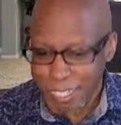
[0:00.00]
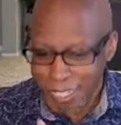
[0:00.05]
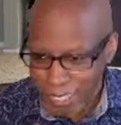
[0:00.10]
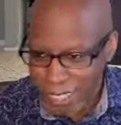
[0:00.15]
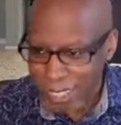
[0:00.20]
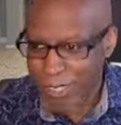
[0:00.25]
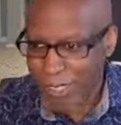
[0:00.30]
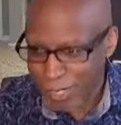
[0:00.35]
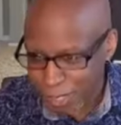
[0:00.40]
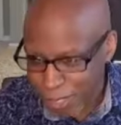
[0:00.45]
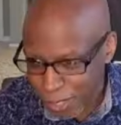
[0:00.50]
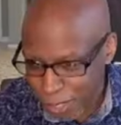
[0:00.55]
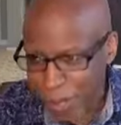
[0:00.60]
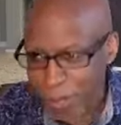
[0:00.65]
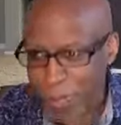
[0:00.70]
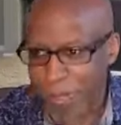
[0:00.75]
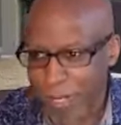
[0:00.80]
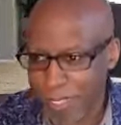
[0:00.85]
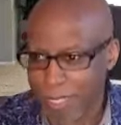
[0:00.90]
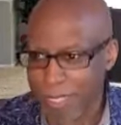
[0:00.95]
has said to
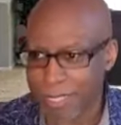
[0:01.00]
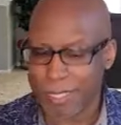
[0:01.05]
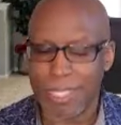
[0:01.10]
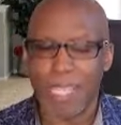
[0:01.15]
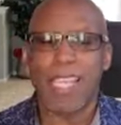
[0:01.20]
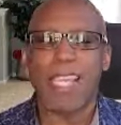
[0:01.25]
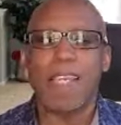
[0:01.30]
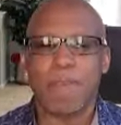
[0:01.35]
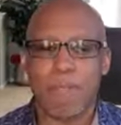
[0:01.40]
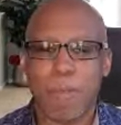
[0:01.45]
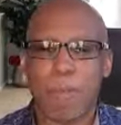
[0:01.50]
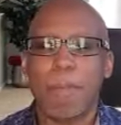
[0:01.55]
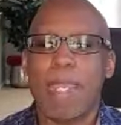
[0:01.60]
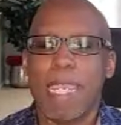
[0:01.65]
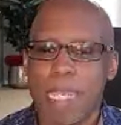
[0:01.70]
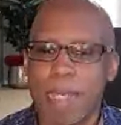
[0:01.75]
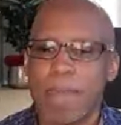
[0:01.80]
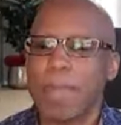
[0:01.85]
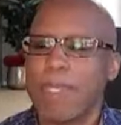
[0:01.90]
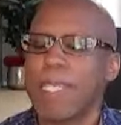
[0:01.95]
you plenty of times,
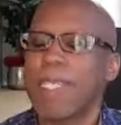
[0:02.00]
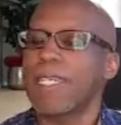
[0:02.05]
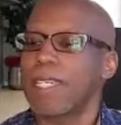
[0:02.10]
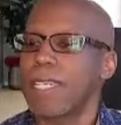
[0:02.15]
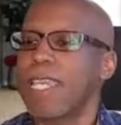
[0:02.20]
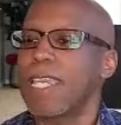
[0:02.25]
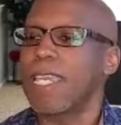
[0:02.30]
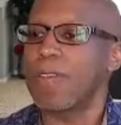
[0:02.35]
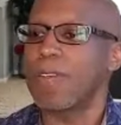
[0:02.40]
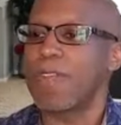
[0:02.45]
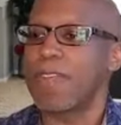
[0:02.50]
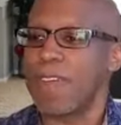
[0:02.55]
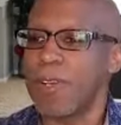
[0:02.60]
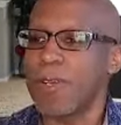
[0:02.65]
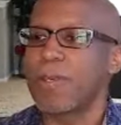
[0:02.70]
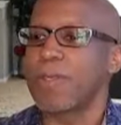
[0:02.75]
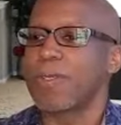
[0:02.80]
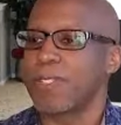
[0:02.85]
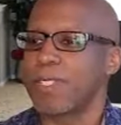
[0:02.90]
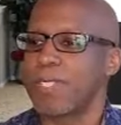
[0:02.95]
make me a cake, first.
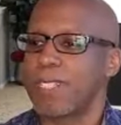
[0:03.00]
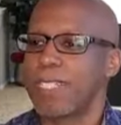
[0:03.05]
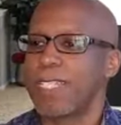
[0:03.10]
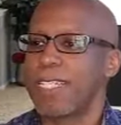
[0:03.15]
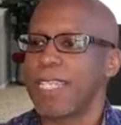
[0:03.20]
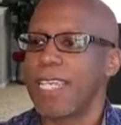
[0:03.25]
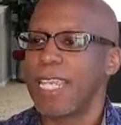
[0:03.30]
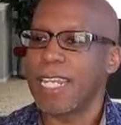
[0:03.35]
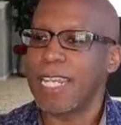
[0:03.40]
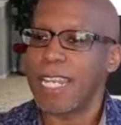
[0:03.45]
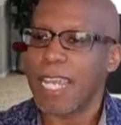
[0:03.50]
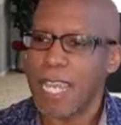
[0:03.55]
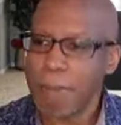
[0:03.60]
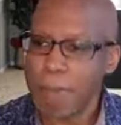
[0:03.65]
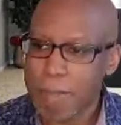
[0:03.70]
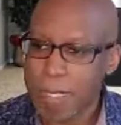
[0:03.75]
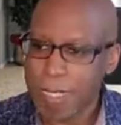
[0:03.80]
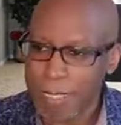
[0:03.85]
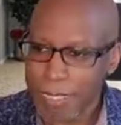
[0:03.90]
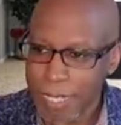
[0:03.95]
first. And how
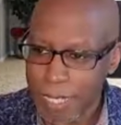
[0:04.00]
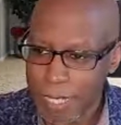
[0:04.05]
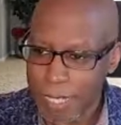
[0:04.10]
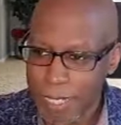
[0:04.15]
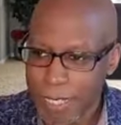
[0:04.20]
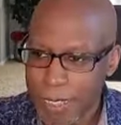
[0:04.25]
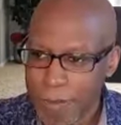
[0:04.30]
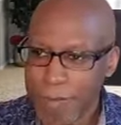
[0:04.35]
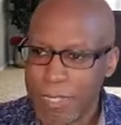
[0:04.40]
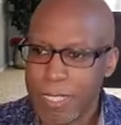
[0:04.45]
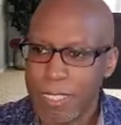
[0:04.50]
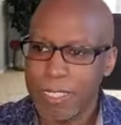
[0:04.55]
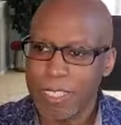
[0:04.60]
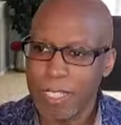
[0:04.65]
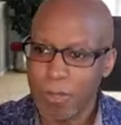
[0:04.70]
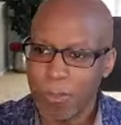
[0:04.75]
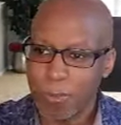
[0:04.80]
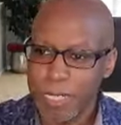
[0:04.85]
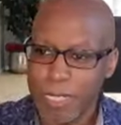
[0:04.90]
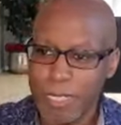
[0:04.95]
many times
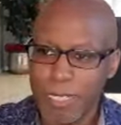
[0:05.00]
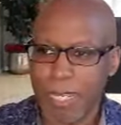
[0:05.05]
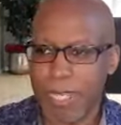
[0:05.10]
did we